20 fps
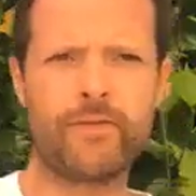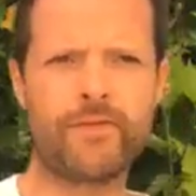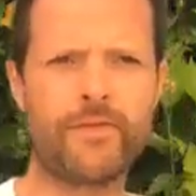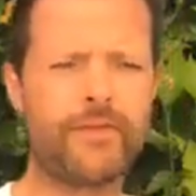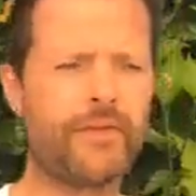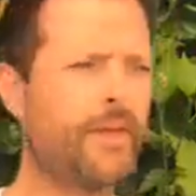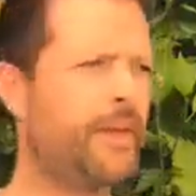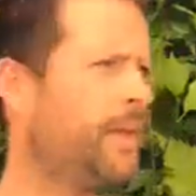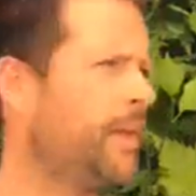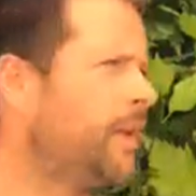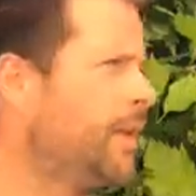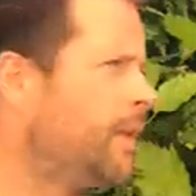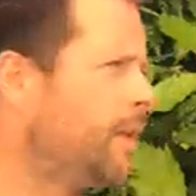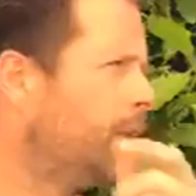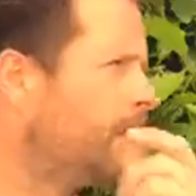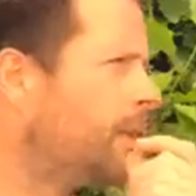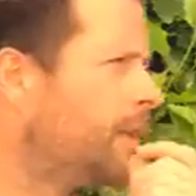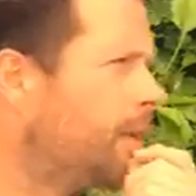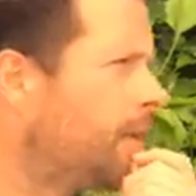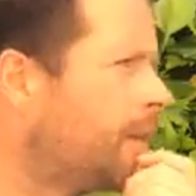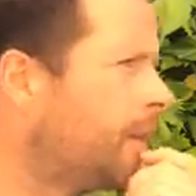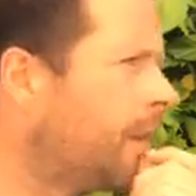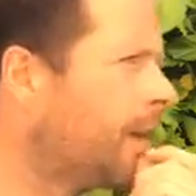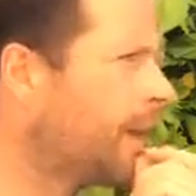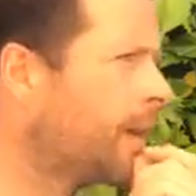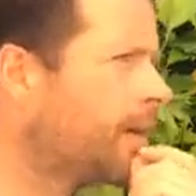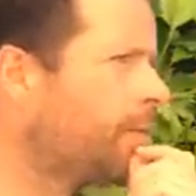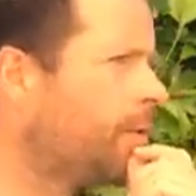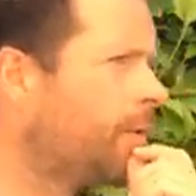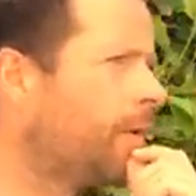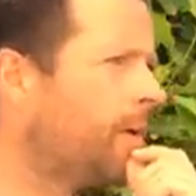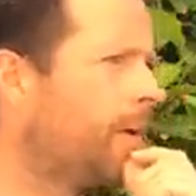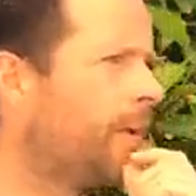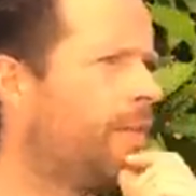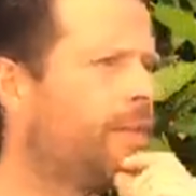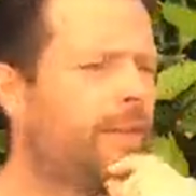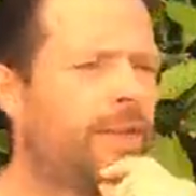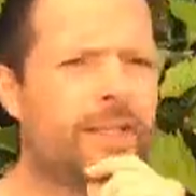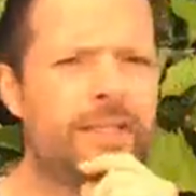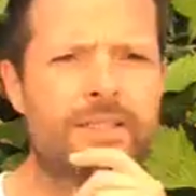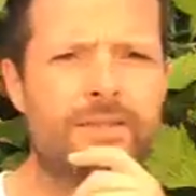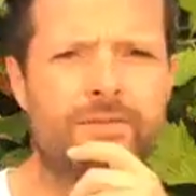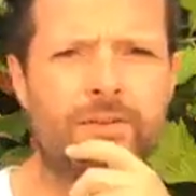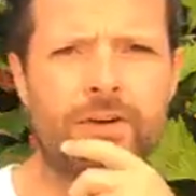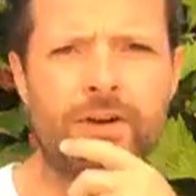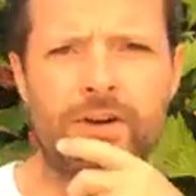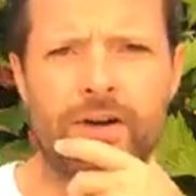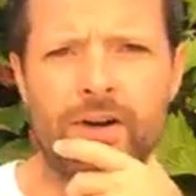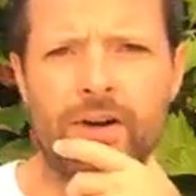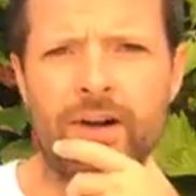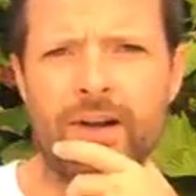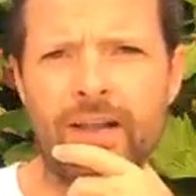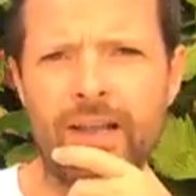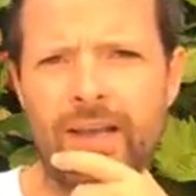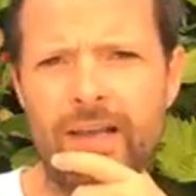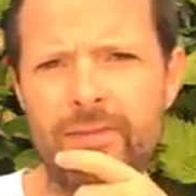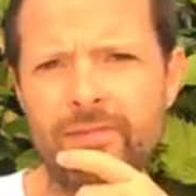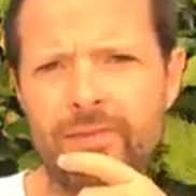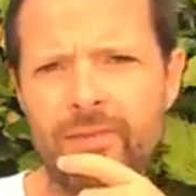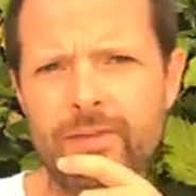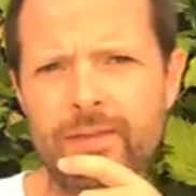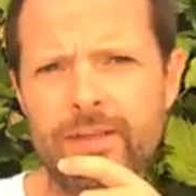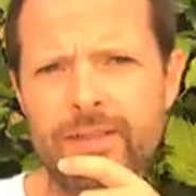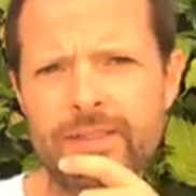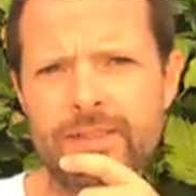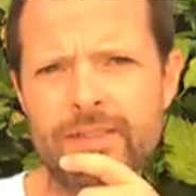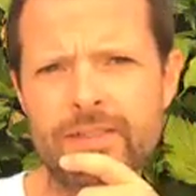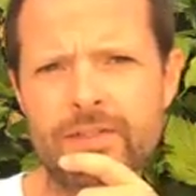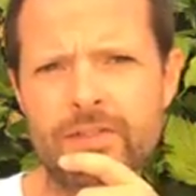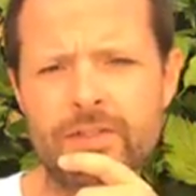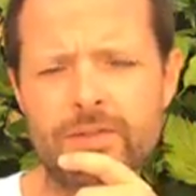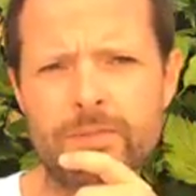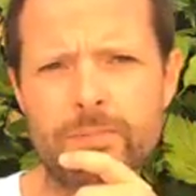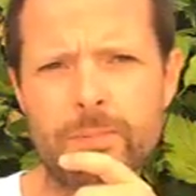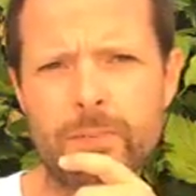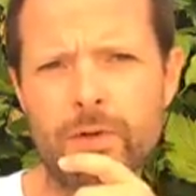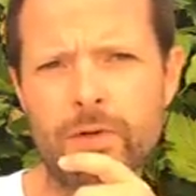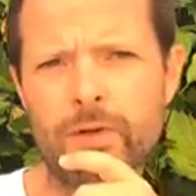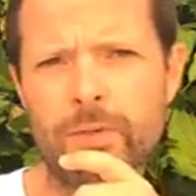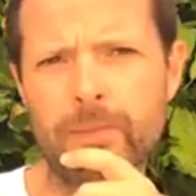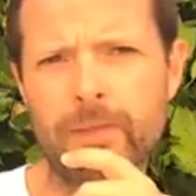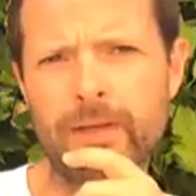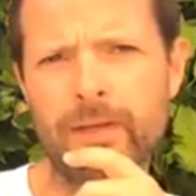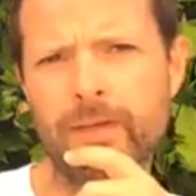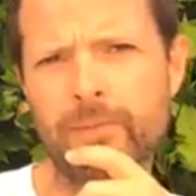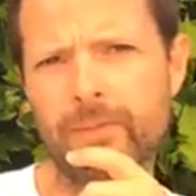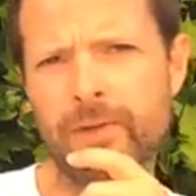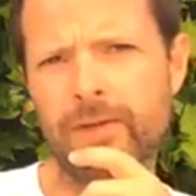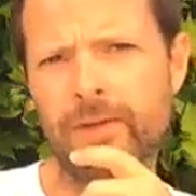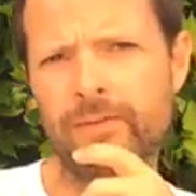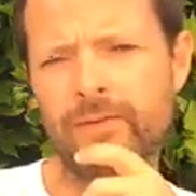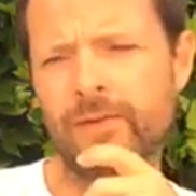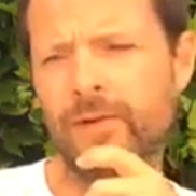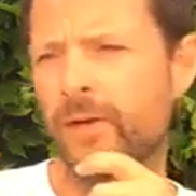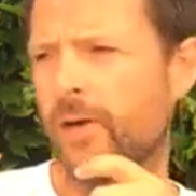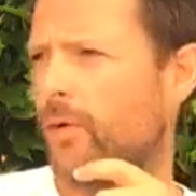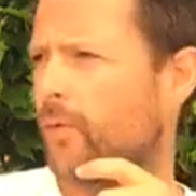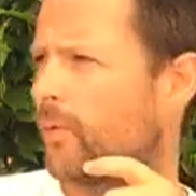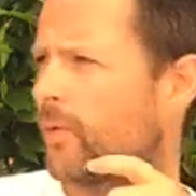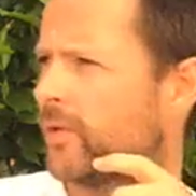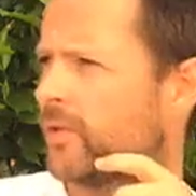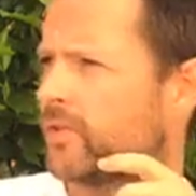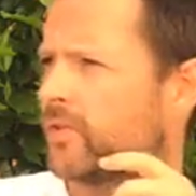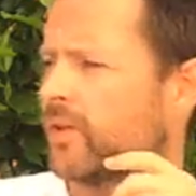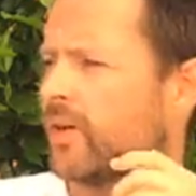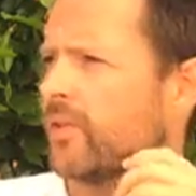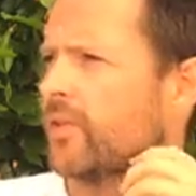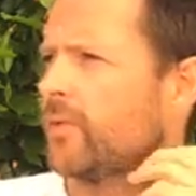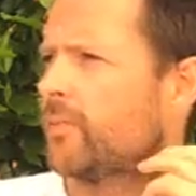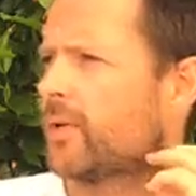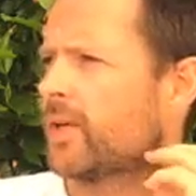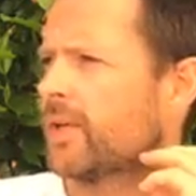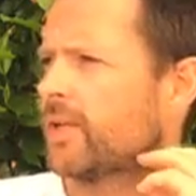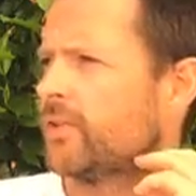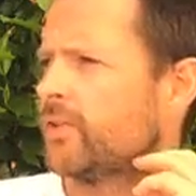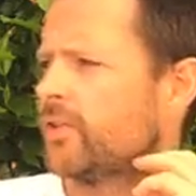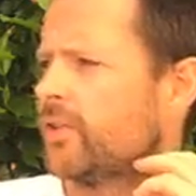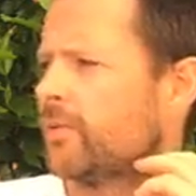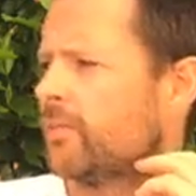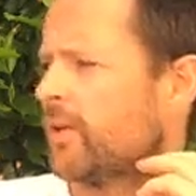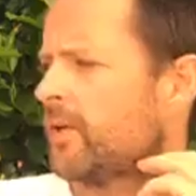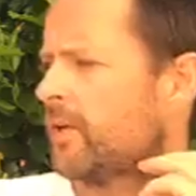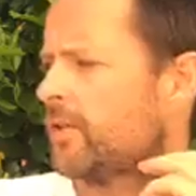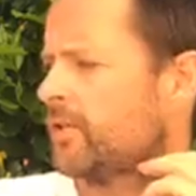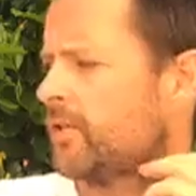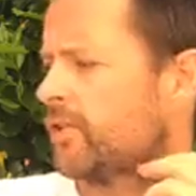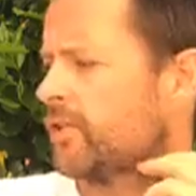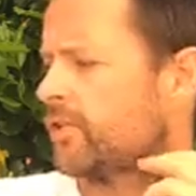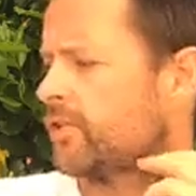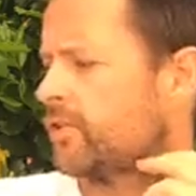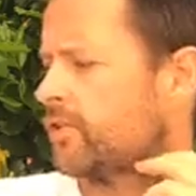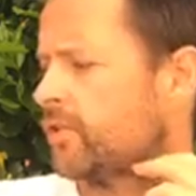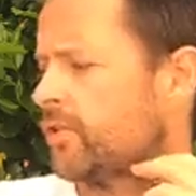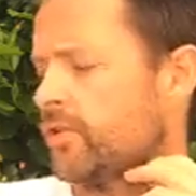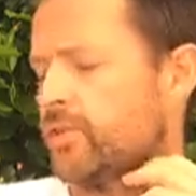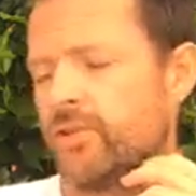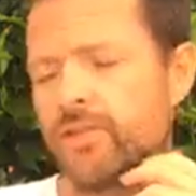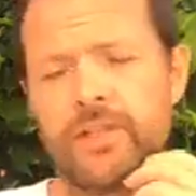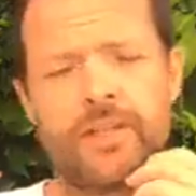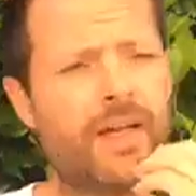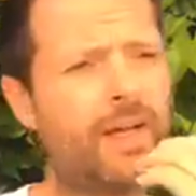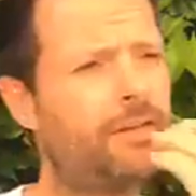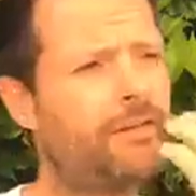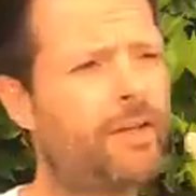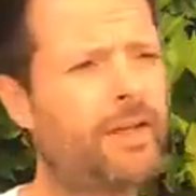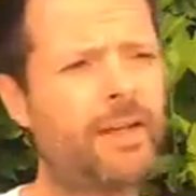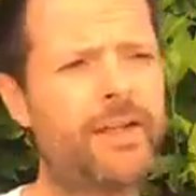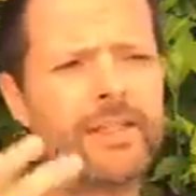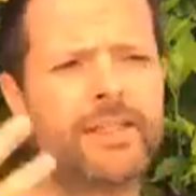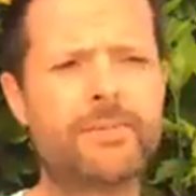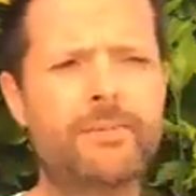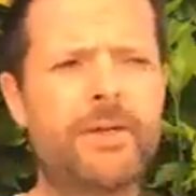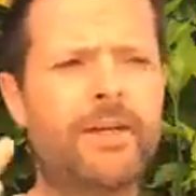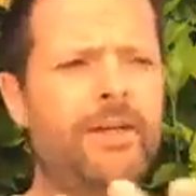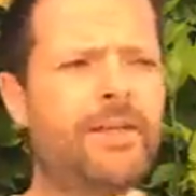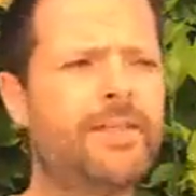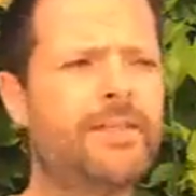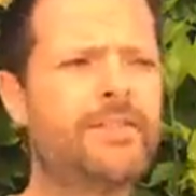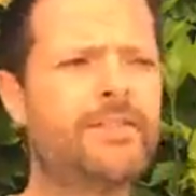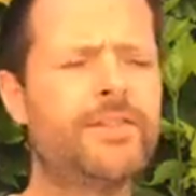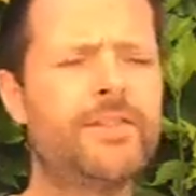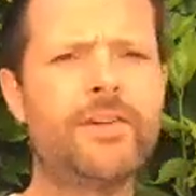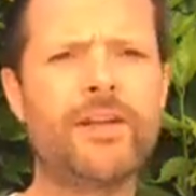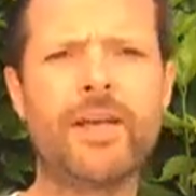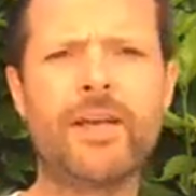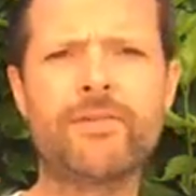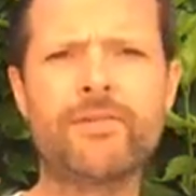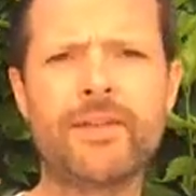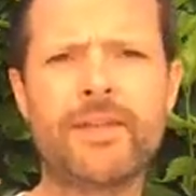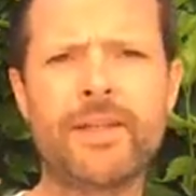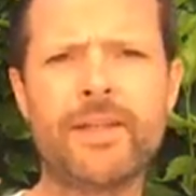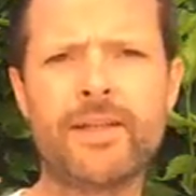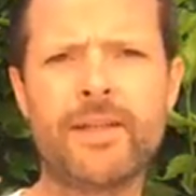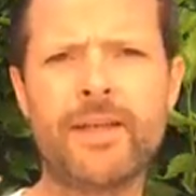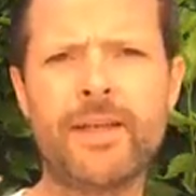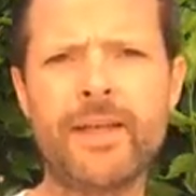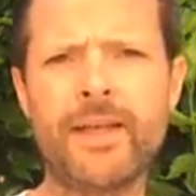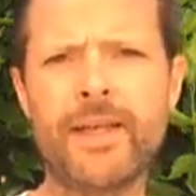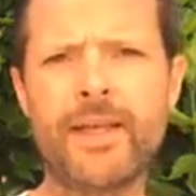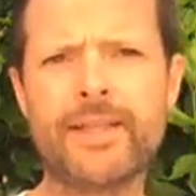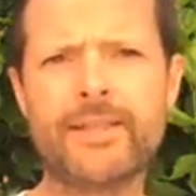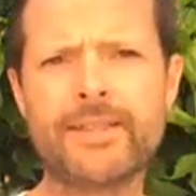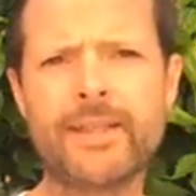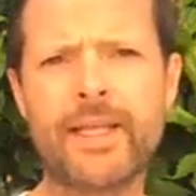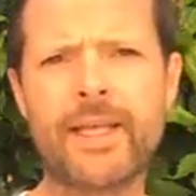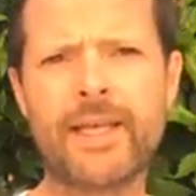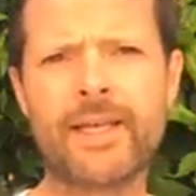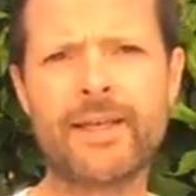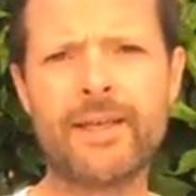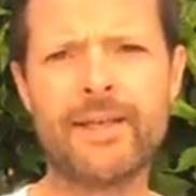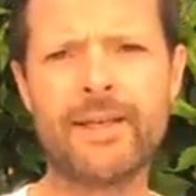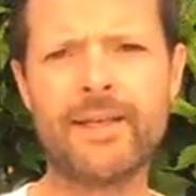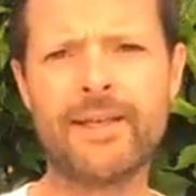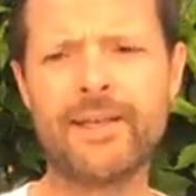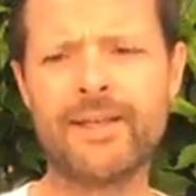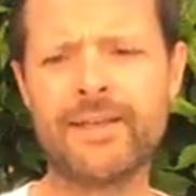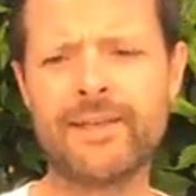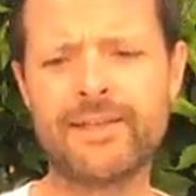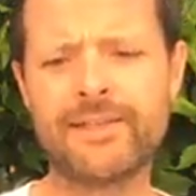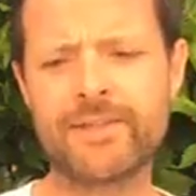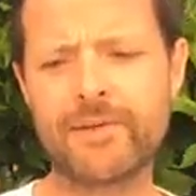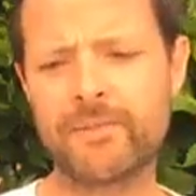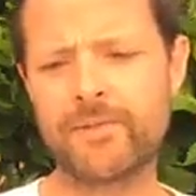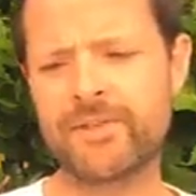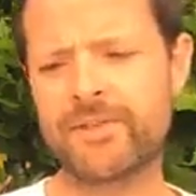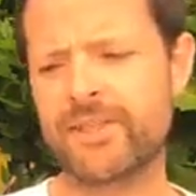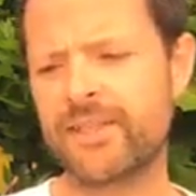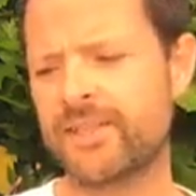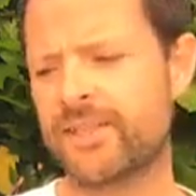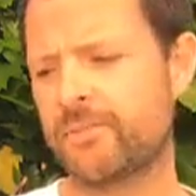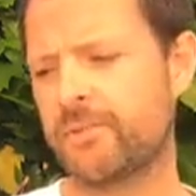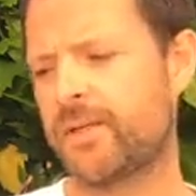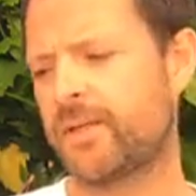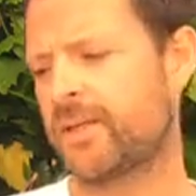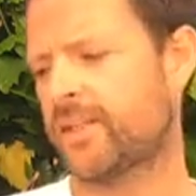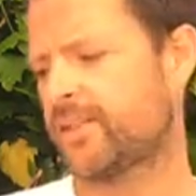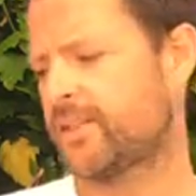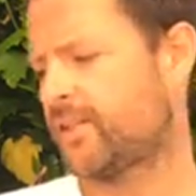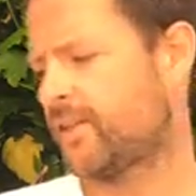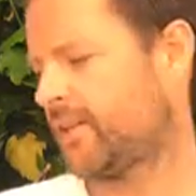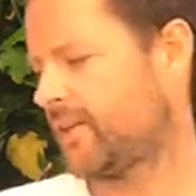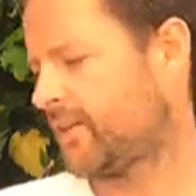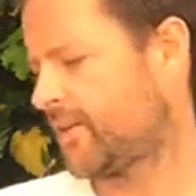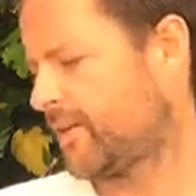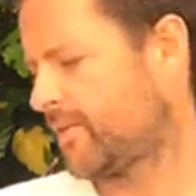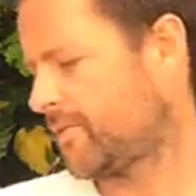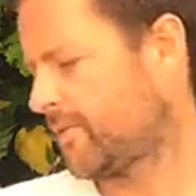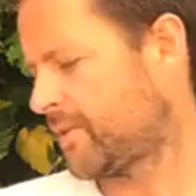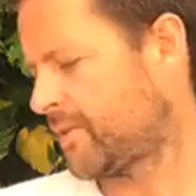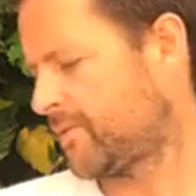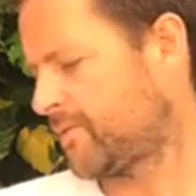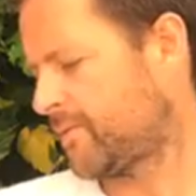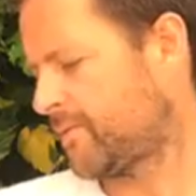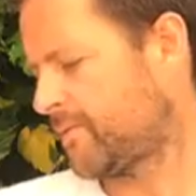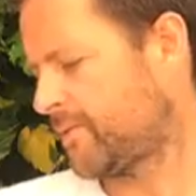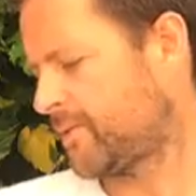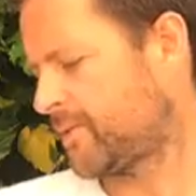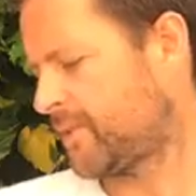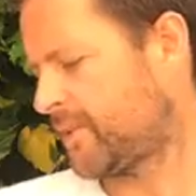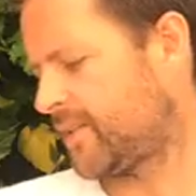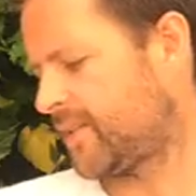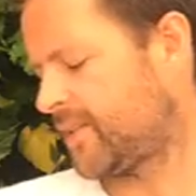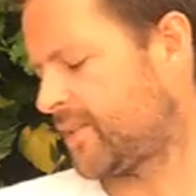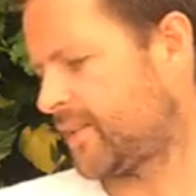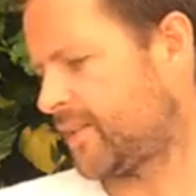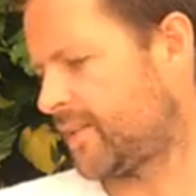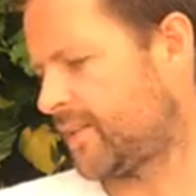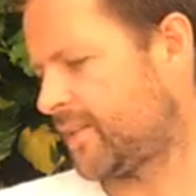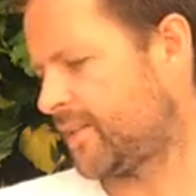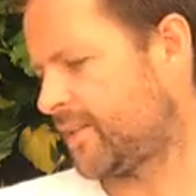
feel like we're in this for our life and this is just per me and there's nothing we can do about it. You can choose to have that experience your life, and then it's like someone said to me yesterday, what was it he said?